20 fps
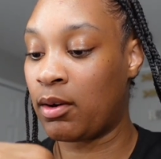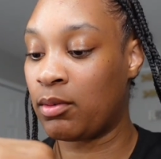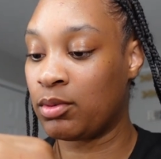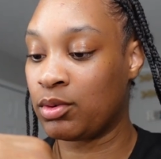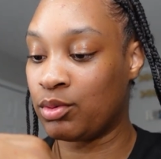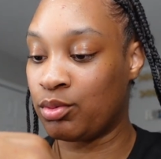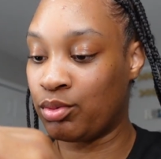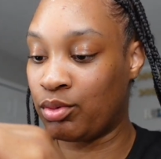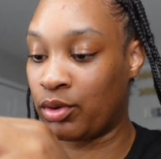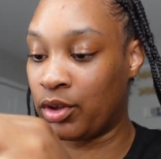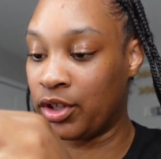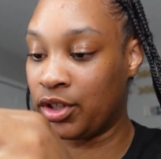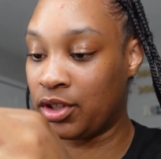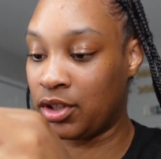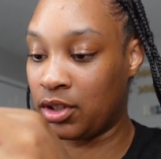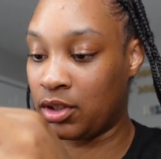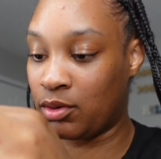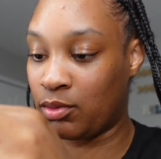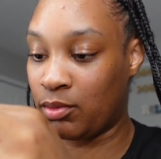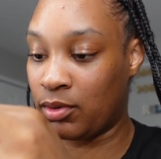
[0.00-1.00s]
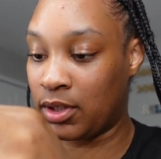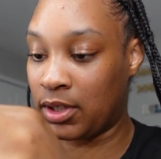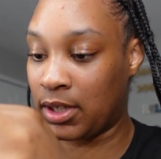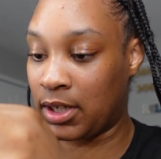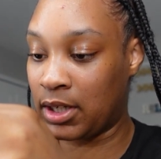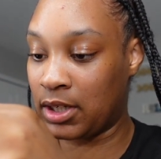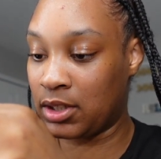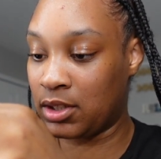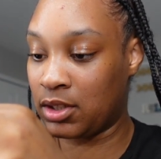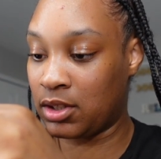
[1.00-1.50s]
I was rushing and
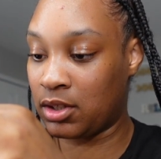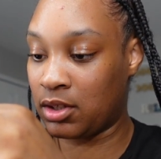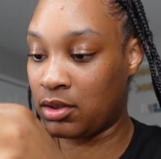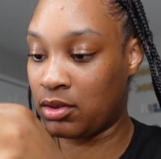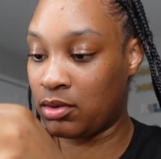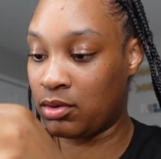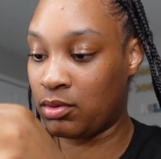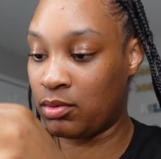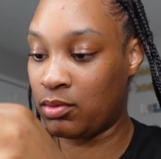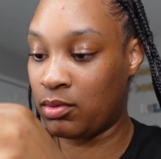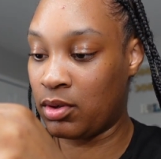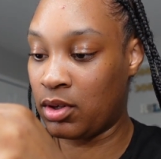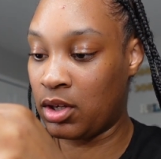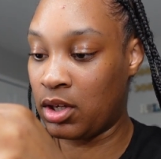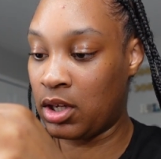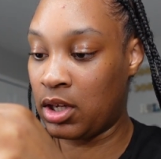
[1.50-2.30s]
whatnot, so